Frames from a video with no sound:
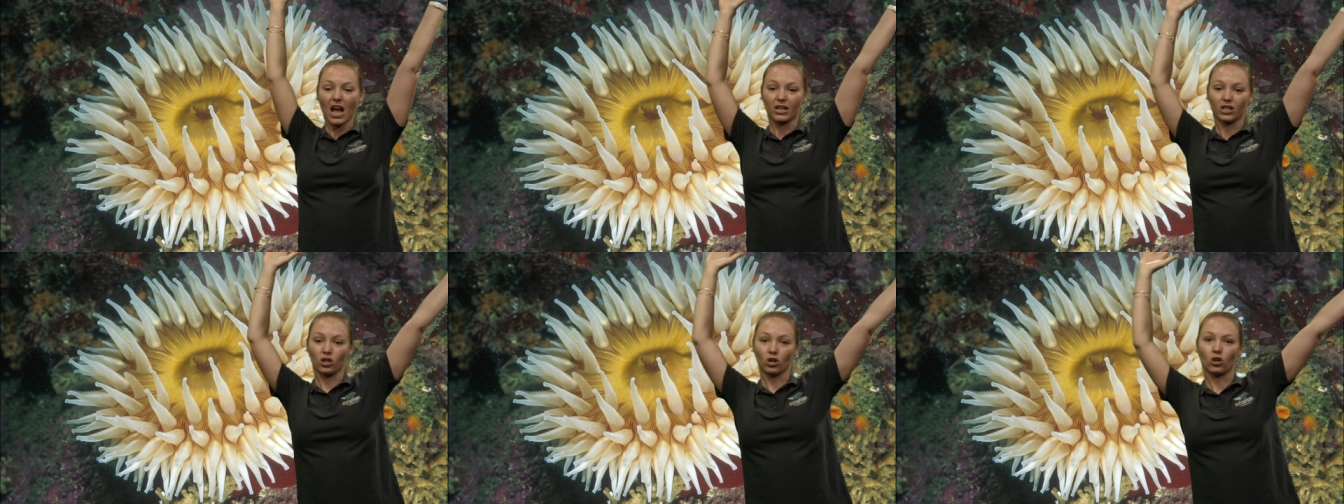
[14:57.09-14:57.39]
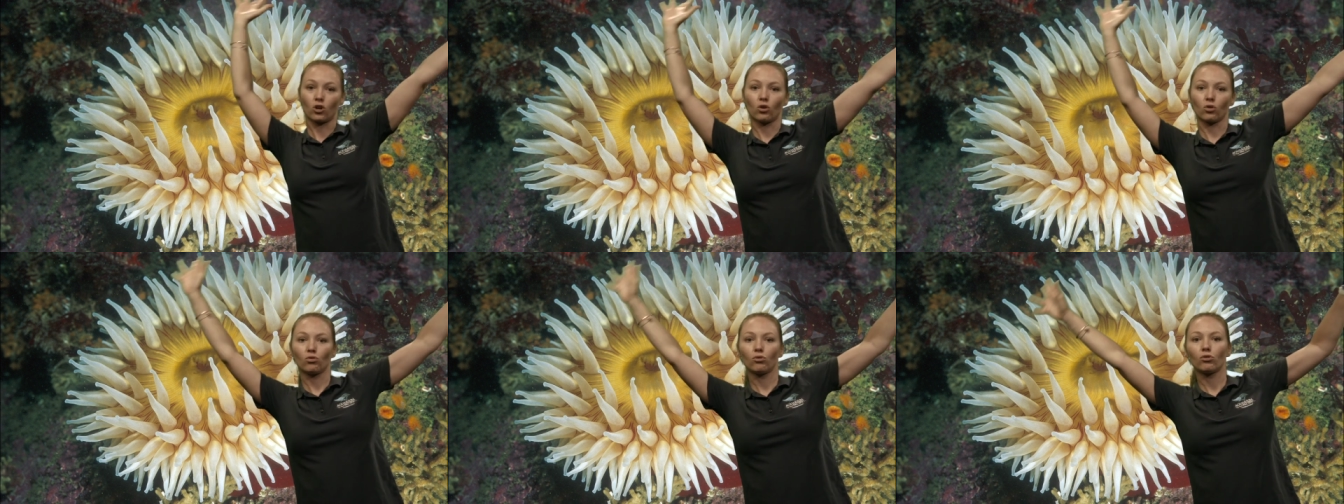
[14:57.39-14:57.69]
to
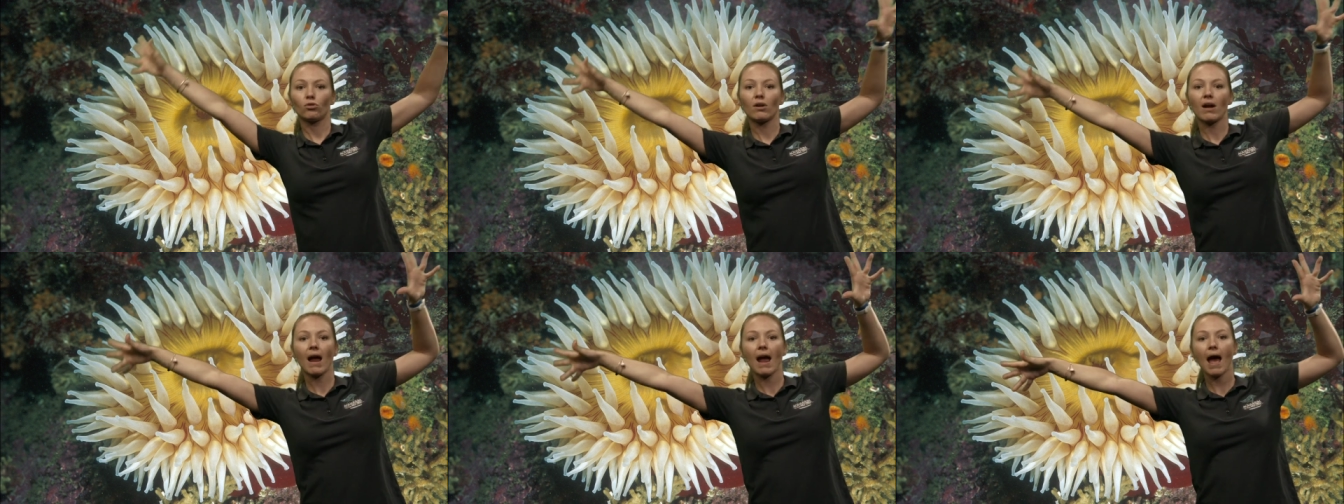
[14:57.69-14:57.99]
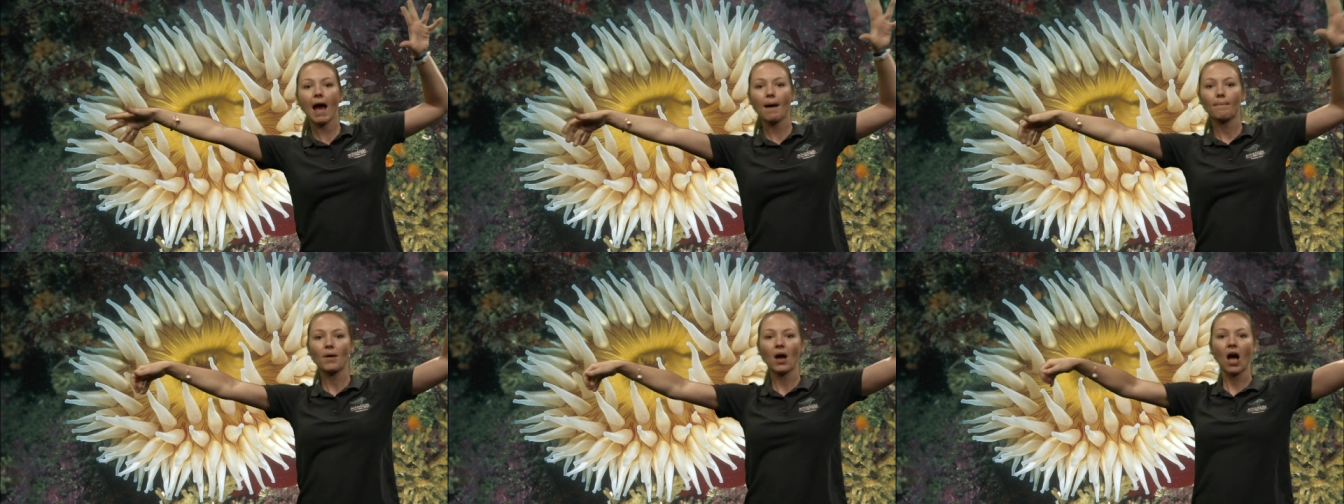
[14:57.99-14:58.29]

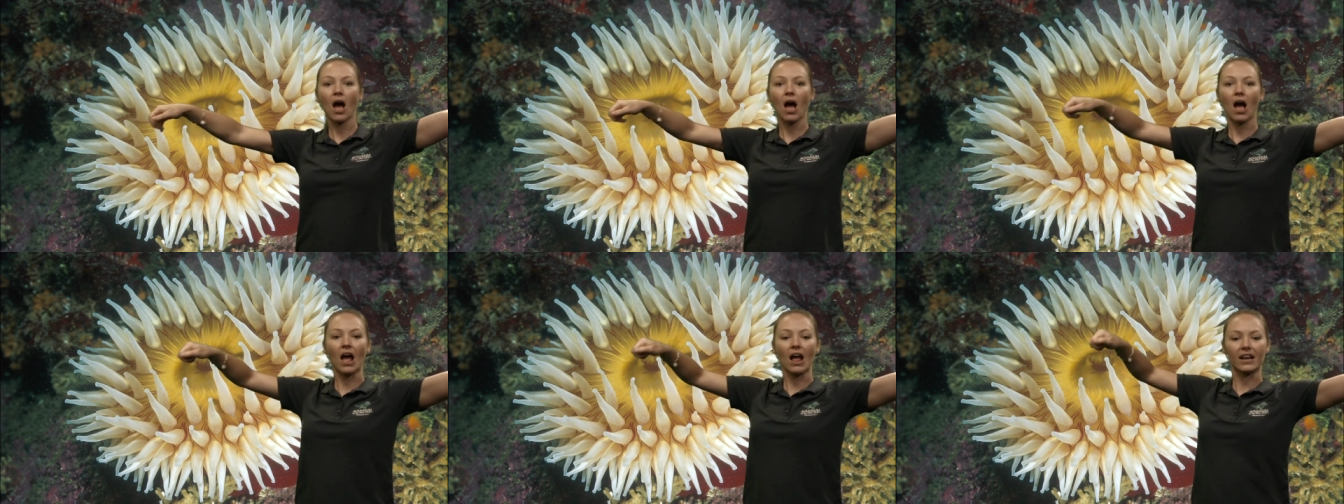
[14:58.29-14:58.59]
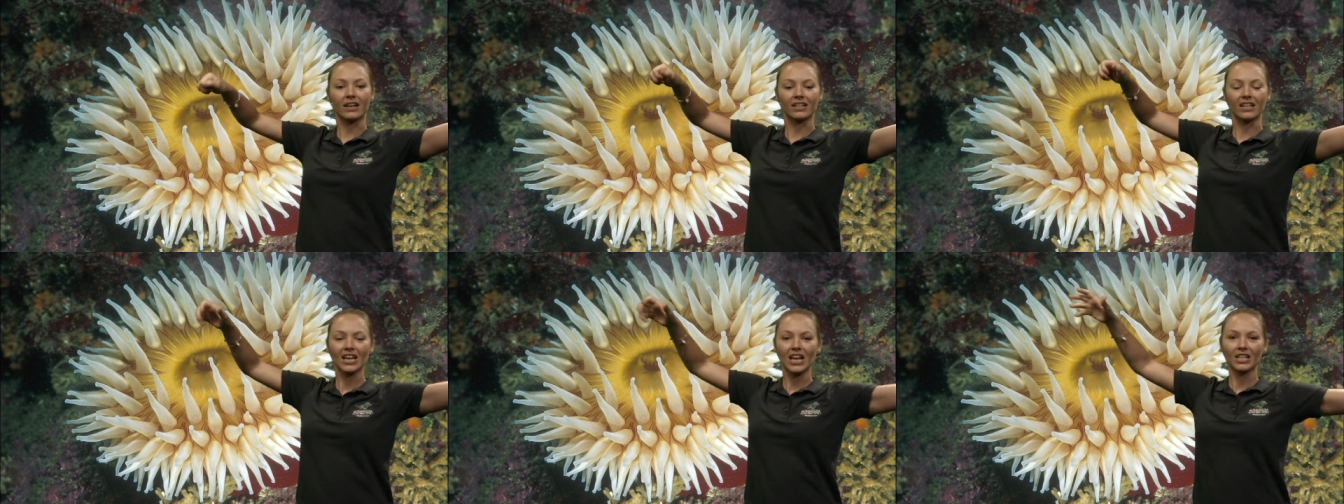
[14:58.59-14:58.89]
grab
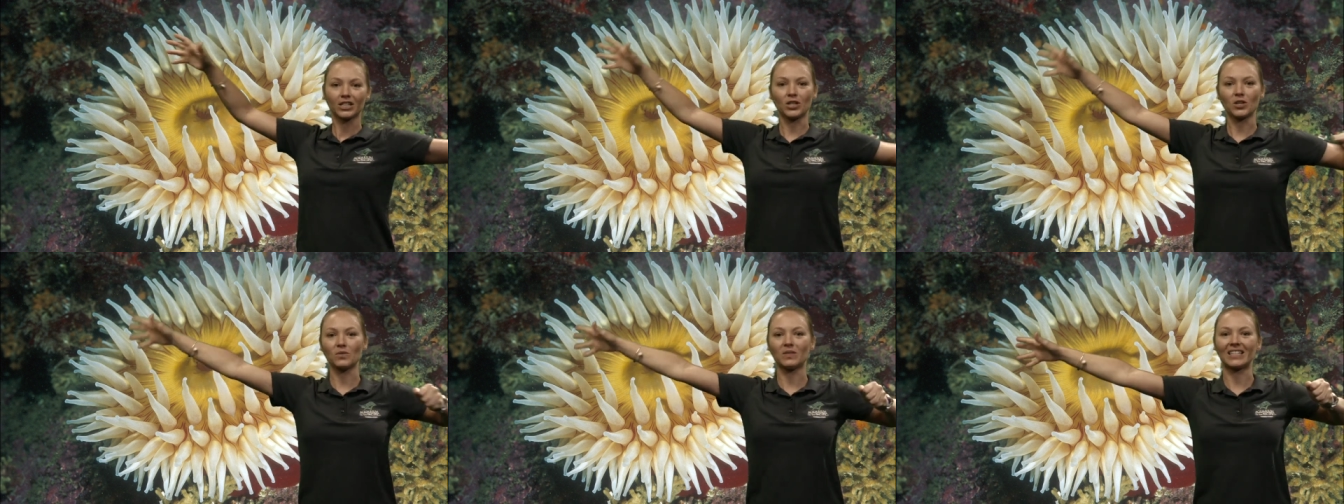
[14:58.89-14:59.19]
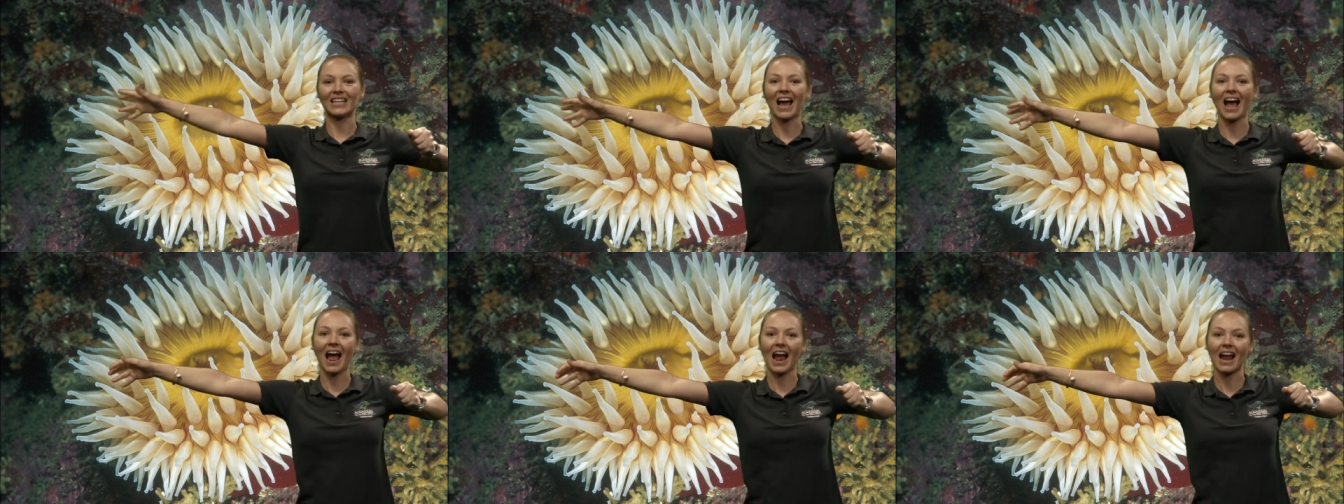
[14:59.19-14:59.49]
on to
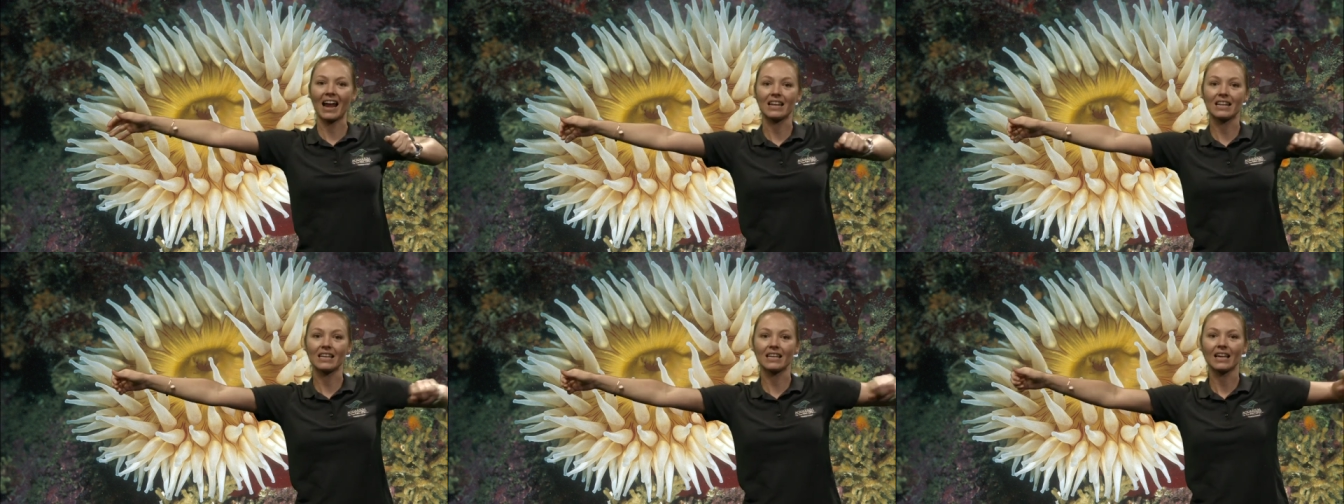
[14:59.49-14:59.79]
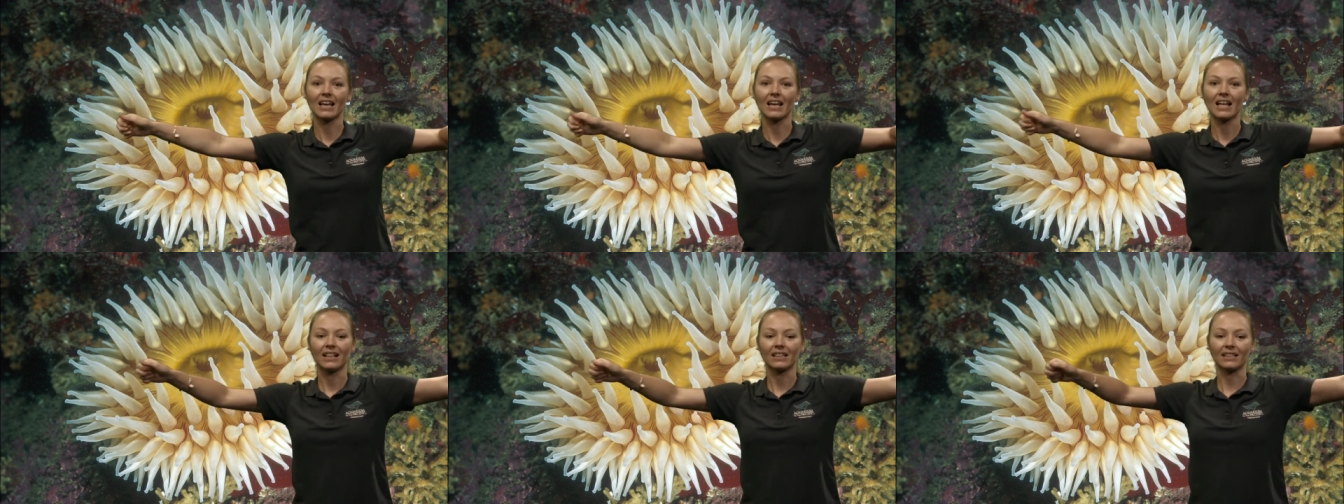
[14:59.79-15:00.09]

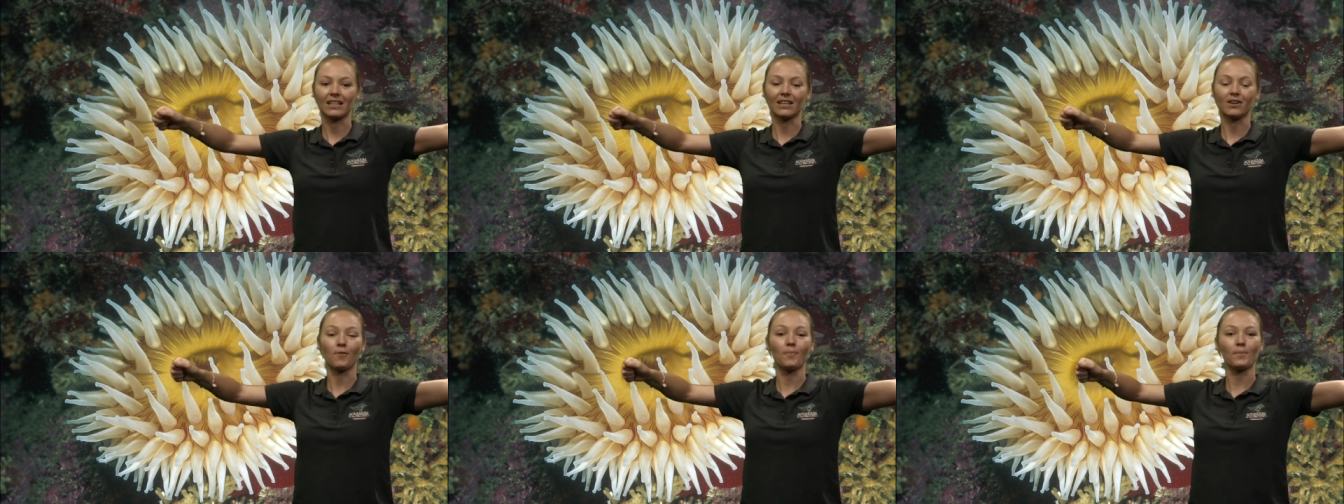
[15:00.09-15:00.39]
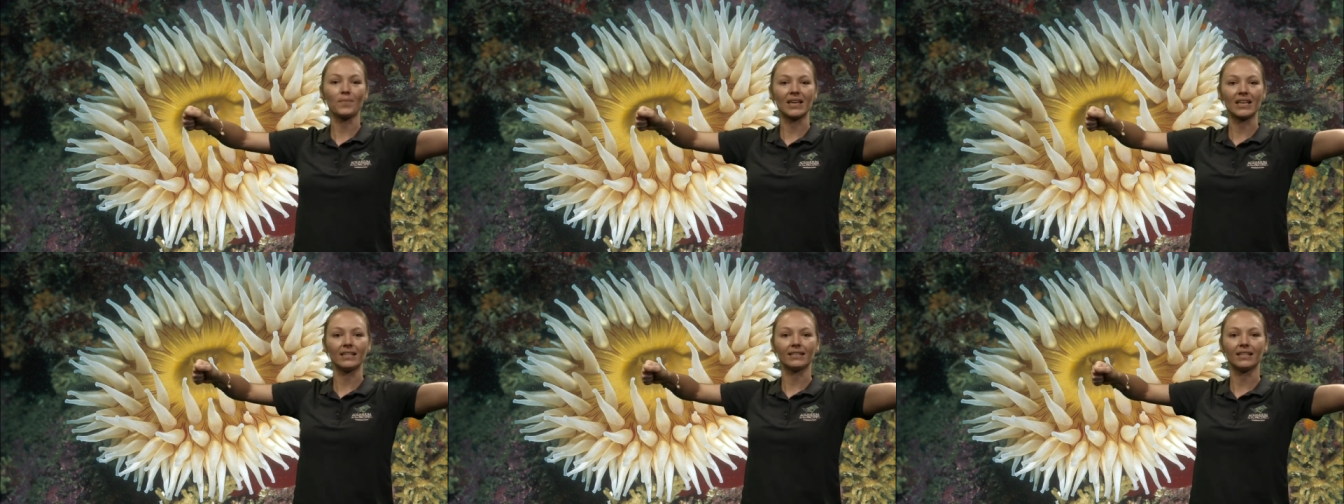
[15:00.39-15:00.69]
tiny little
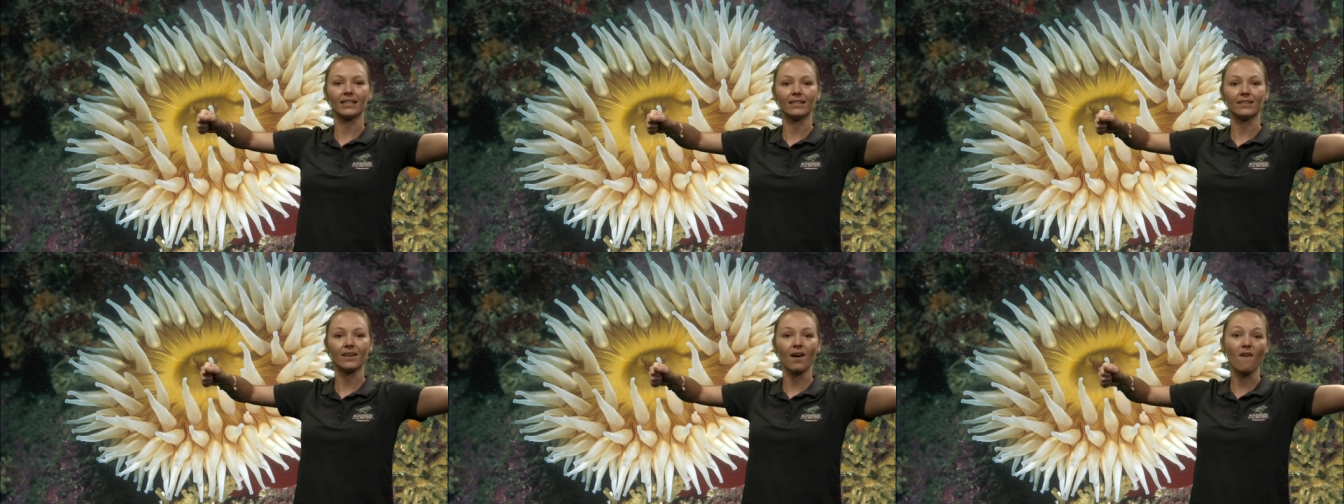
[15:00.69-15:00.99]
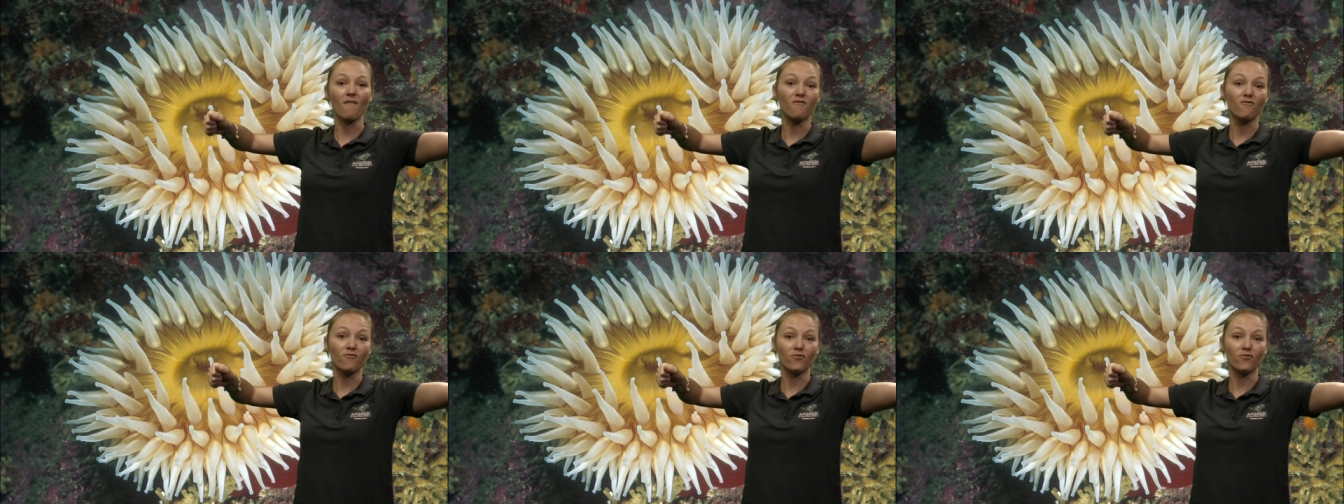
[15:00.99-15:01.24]
pieces of